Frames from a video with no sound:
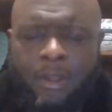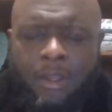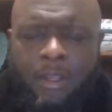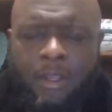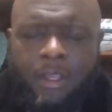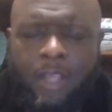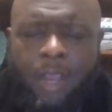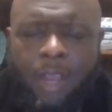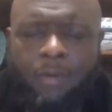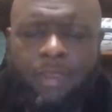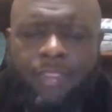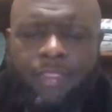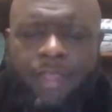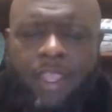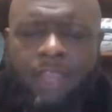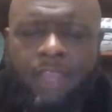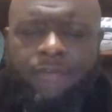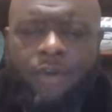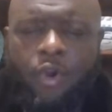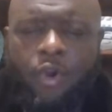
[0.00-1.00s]
God, we thank you
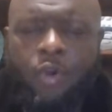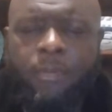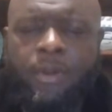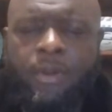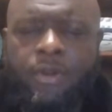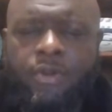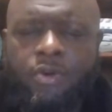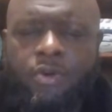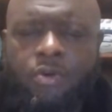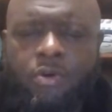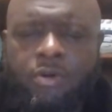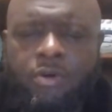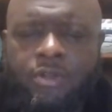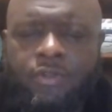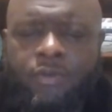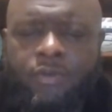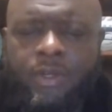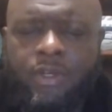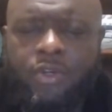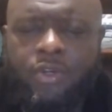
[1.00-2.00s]
for opening doors
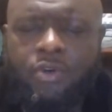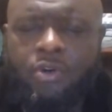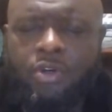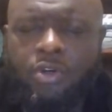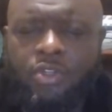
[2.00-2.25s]
when doors